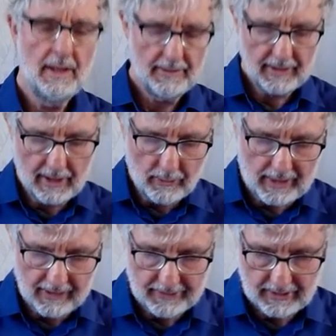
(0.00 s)
that I would
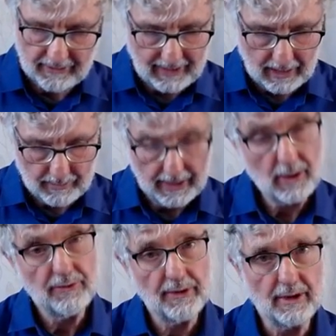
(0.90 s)
have to develop my
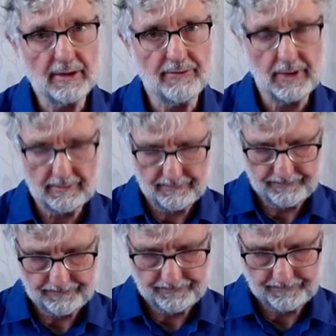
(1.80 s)
own philosophy,
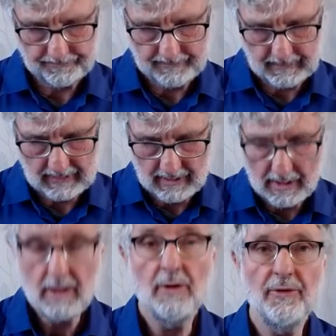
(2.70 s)

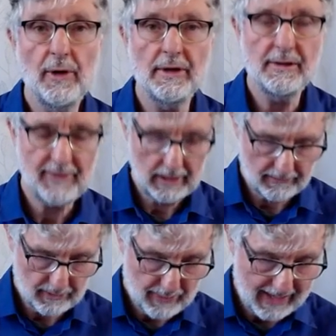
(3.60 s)
the philosophy
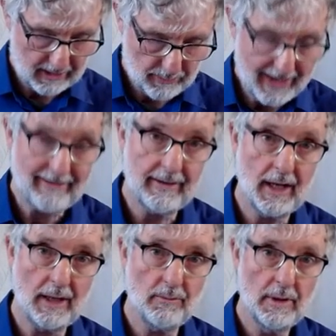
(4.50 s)
of the pattern
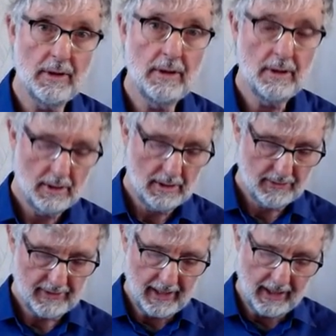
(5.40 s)
paradigm
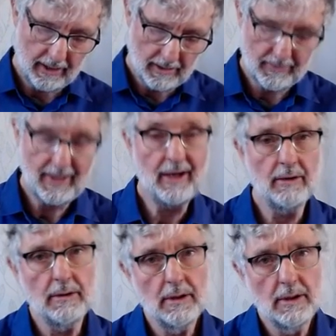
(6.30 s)
that I am
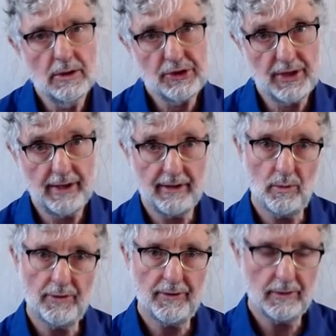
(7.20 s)
now
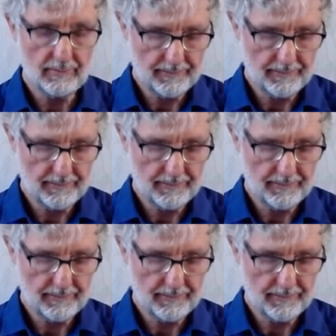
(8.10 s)
sharing with you.